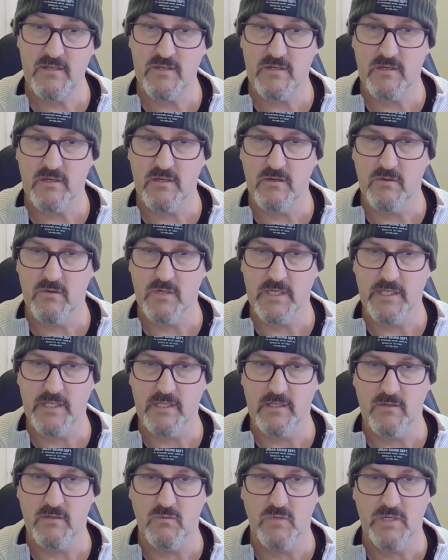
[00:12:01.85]
You know, what are
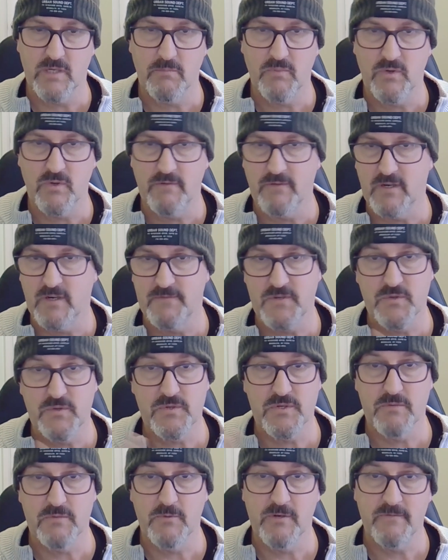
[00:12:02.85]
the 1.52,
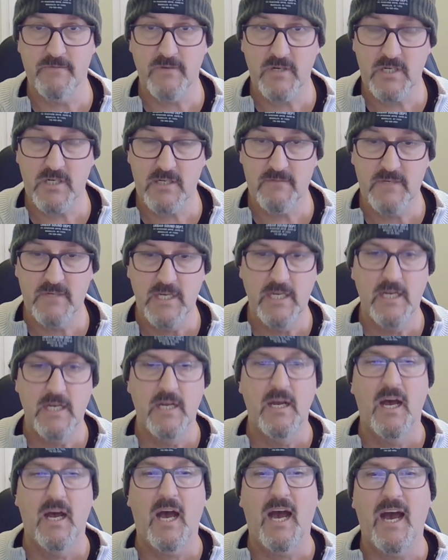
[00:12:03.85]
2.5?
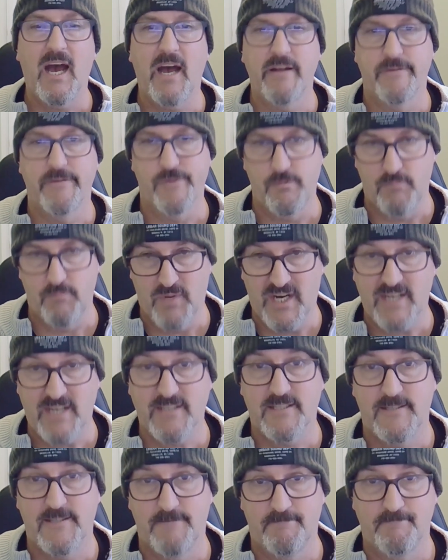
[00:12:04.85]

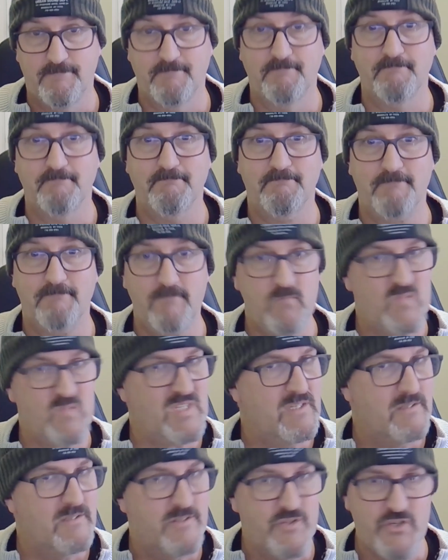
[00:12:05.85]
$100
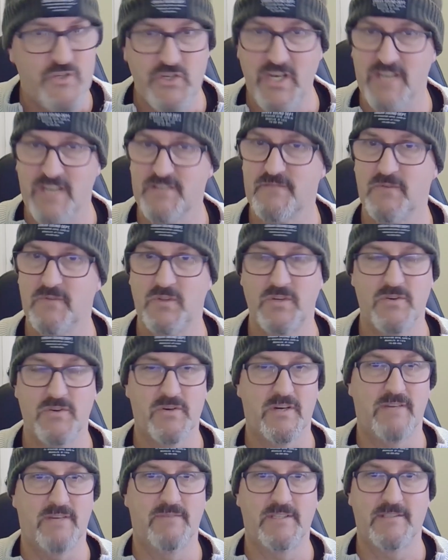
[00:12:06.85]
just for the
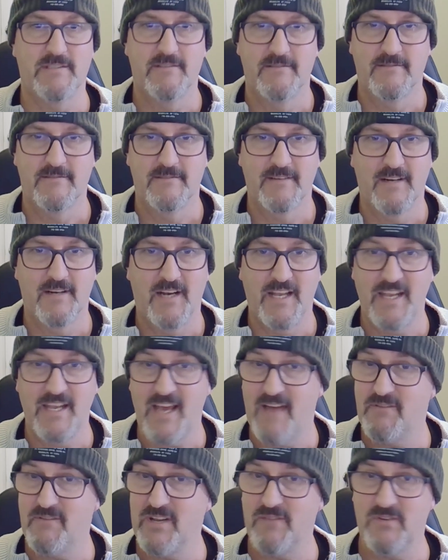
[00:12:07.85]
drivers. All right, you
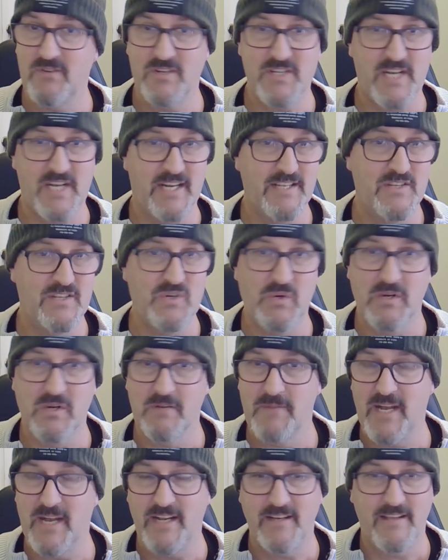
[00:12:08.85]
haven't even started talking
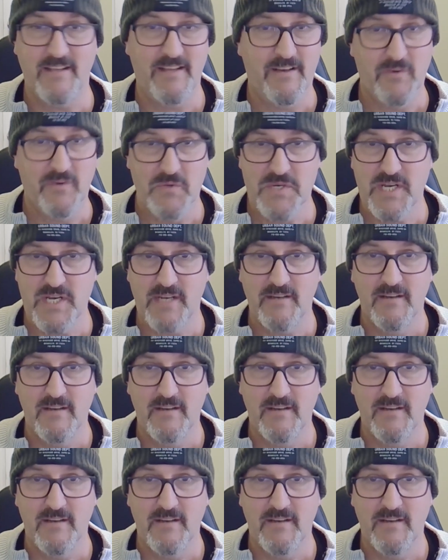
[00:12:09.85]
about anything else yet.